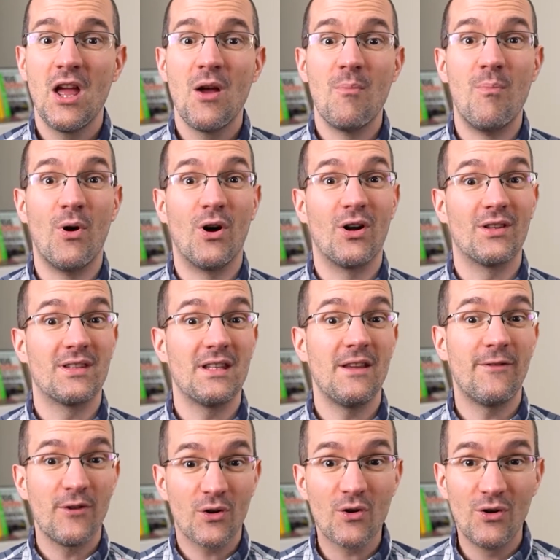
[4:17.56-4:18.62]
But
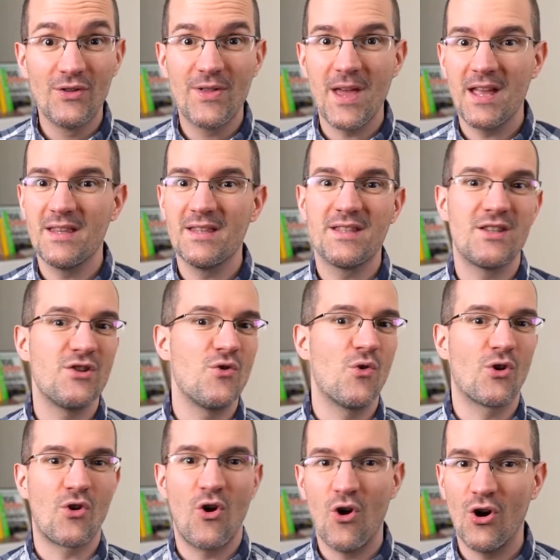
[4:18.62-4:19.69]
if your content,
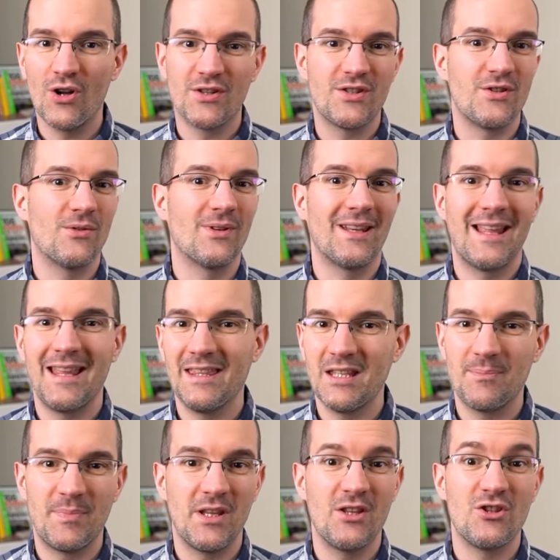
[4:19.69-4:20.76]
your ads, your
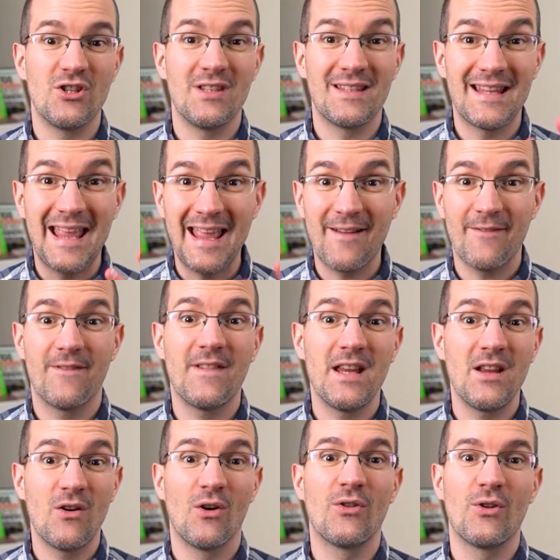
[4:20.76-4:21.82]
landing pages,
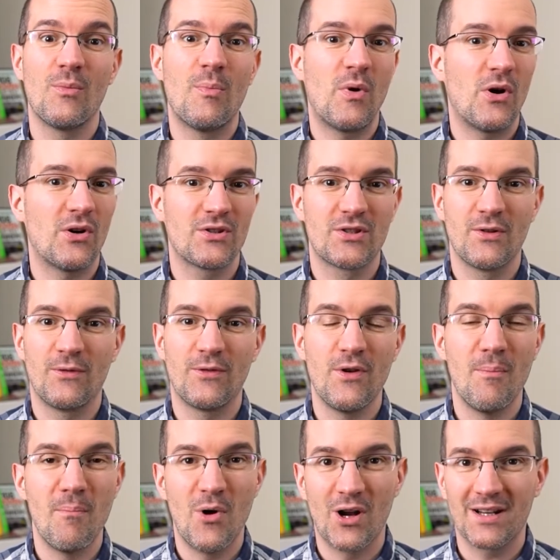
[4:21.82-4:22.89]
every other part of your
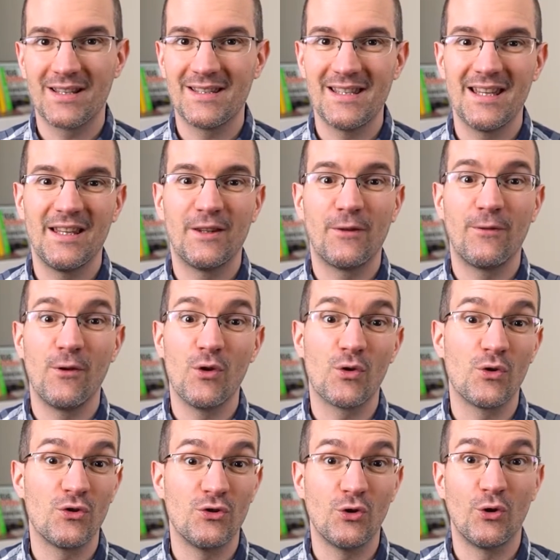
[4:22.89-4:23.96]
marketing is
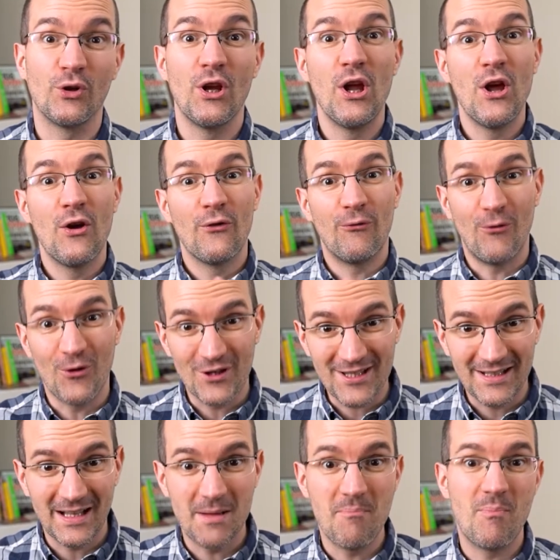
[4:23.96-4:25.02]
focused on
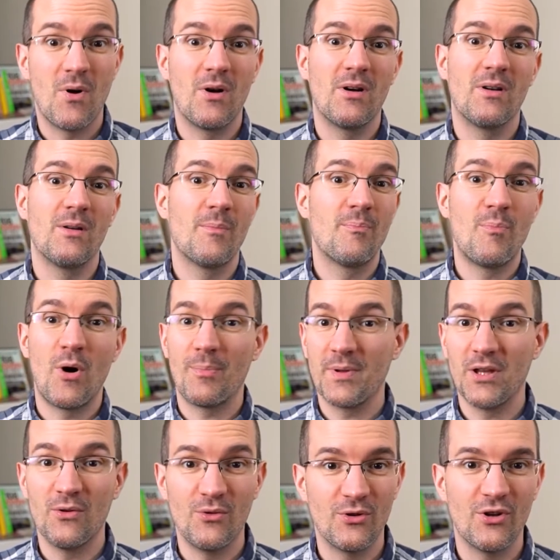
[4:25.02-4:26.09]
first-time
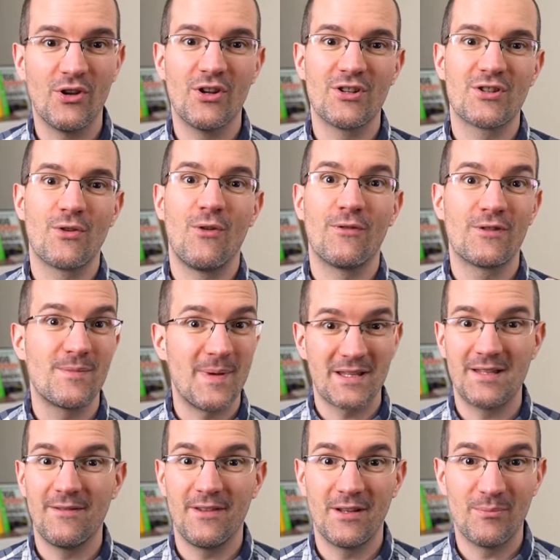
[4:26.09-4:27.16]
puppy owners of
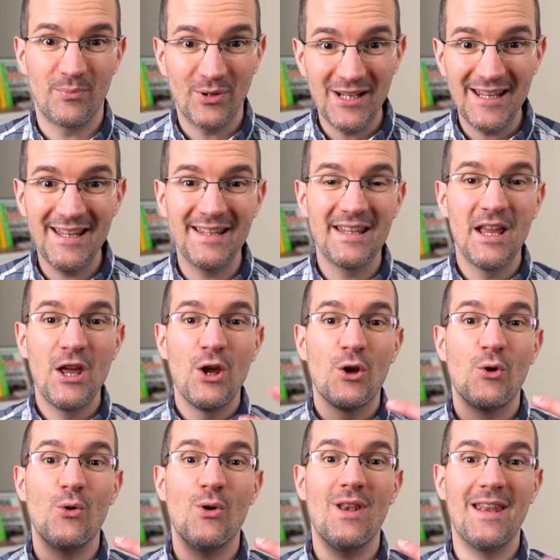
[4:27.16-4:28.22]
specific breed
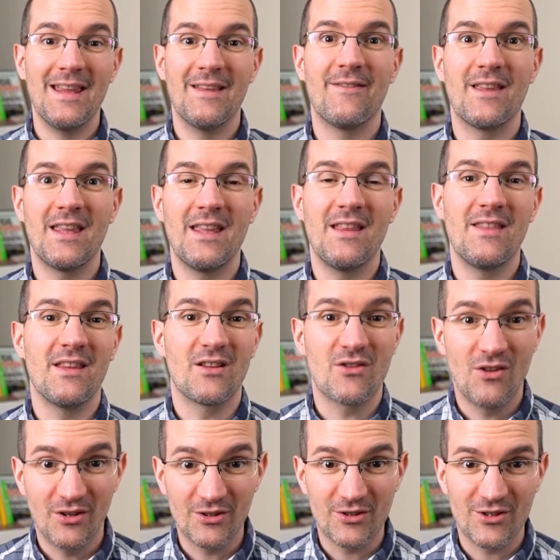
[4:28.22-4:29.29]
who live in the
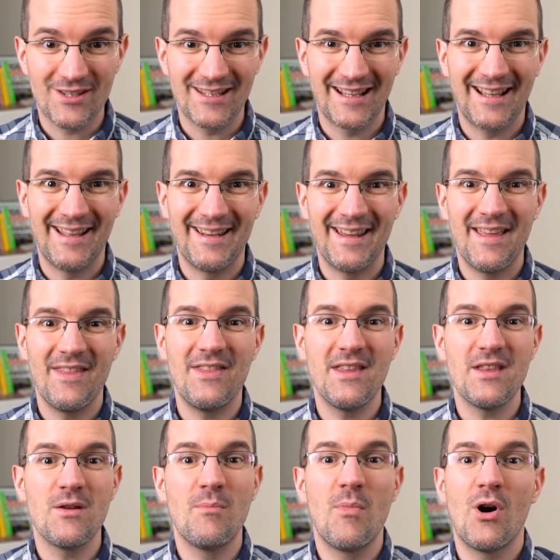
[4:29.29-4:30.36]
countryside,
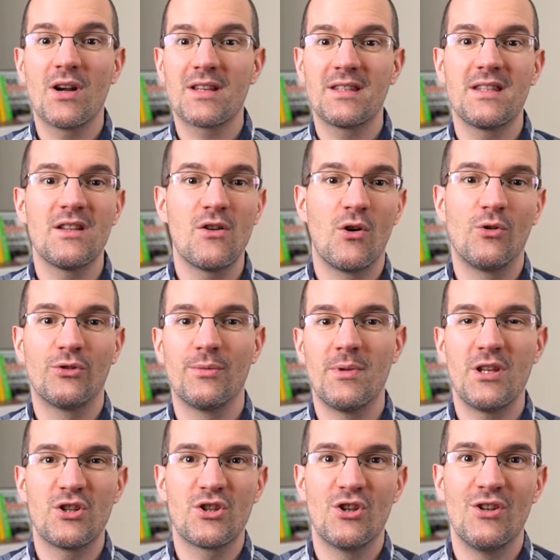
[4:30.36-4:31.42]
then your marketing
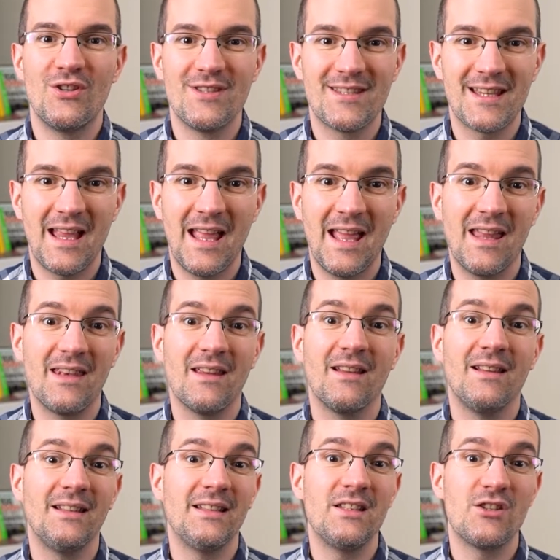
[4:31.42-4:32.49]
automations and
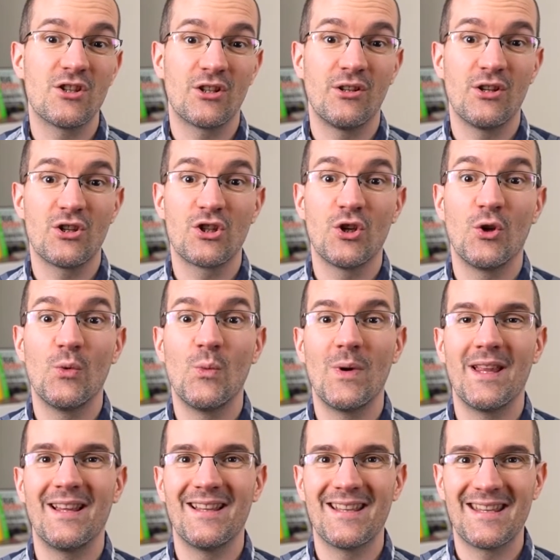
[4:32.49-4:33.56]
lead generation
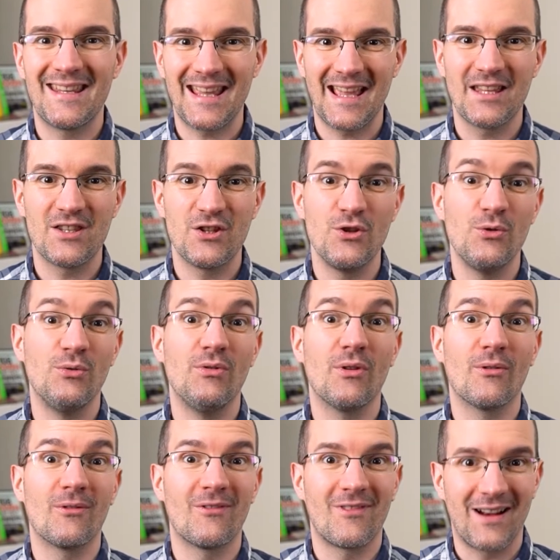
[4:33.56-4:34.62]
will get you
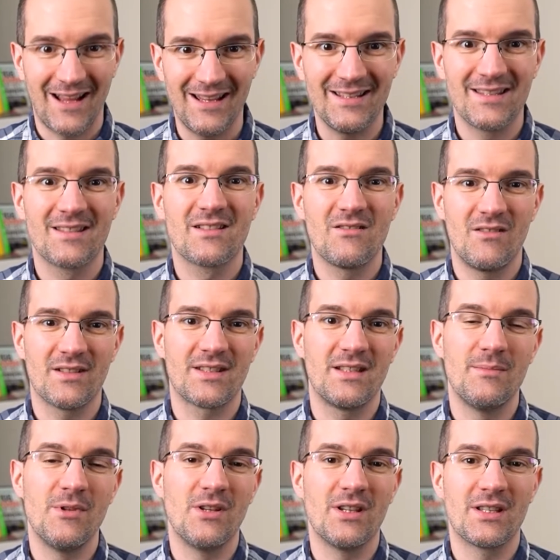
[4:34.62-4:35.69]
the right
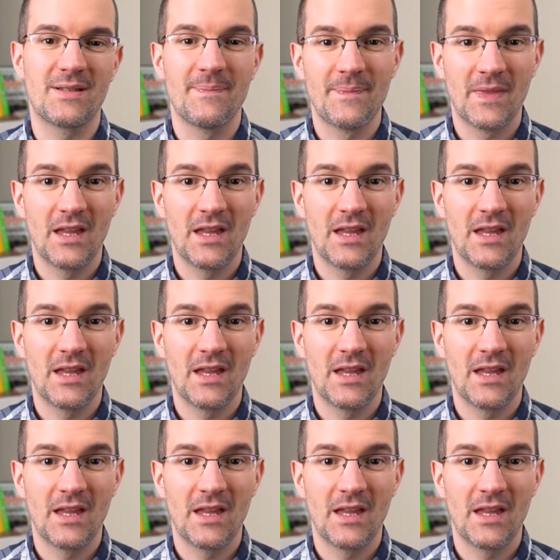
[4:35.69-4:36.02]
customers.